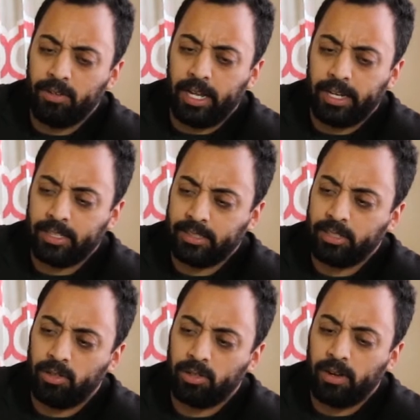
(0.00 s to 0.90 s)
you like as I
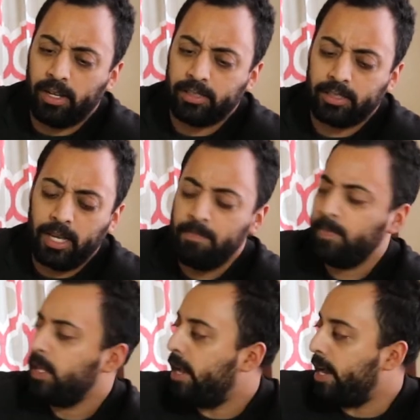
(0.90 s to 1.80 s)
go across, okay?
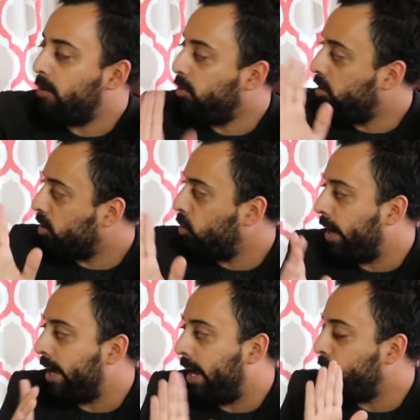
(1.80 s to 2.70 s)
And I will look
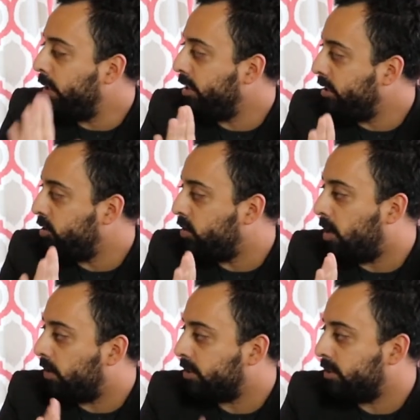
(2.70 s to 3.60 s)
away. I really do
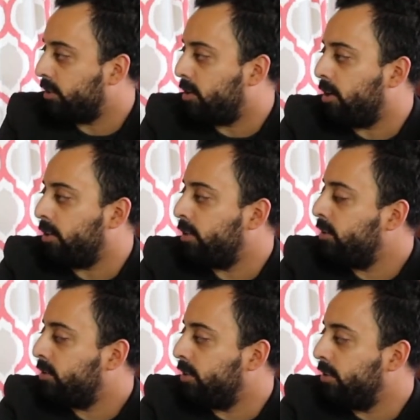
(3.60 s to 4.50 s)
not want to see the card.
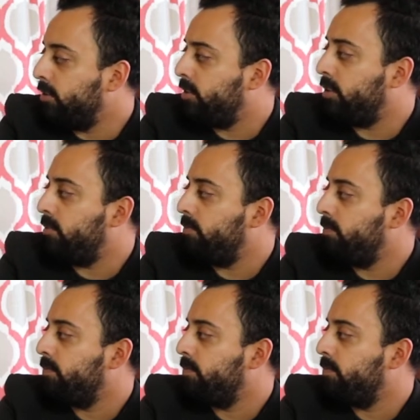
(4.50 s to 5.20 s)
So they do so.